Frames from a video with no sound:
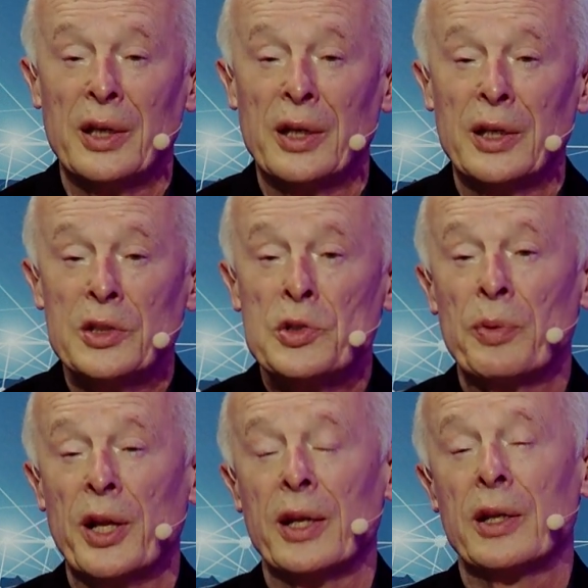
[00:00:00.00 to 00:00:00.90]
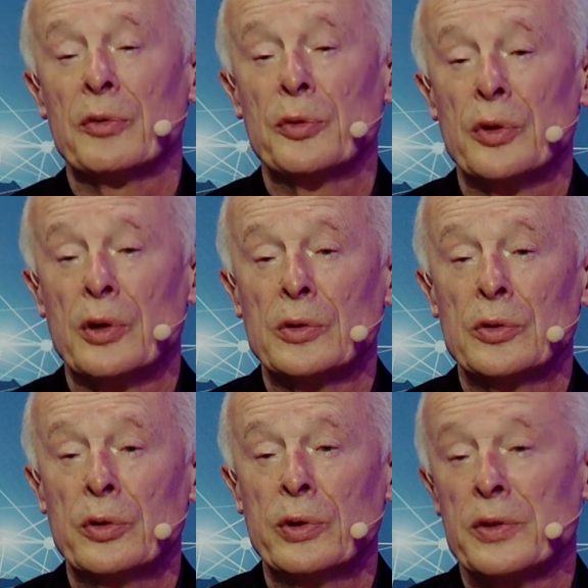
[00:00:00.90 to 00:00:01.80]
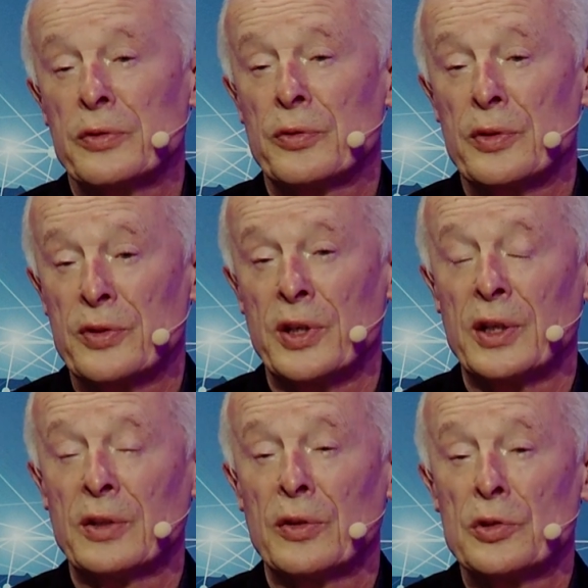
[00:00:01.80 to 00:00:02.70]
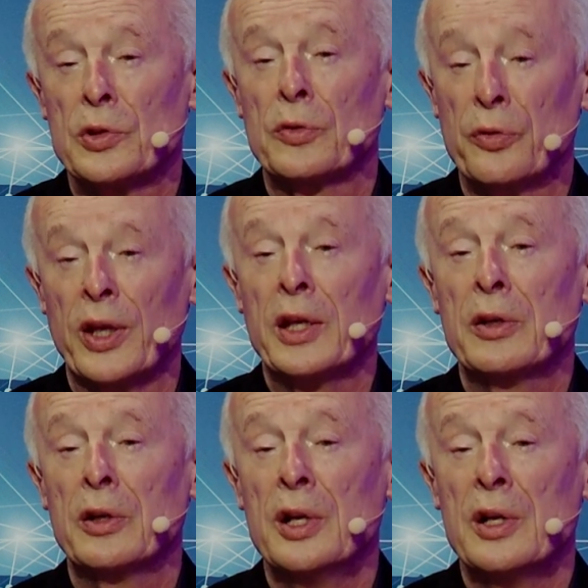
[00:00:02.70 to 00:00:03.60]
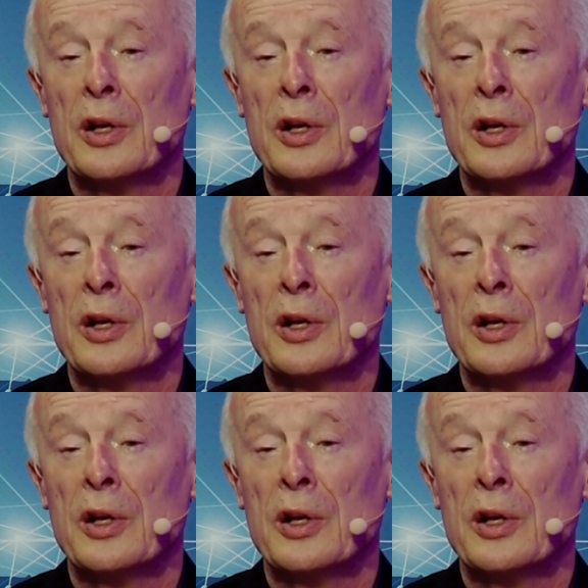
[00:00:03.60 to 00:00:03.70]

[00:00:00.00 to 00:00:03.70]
and each planner for tourist facilities should think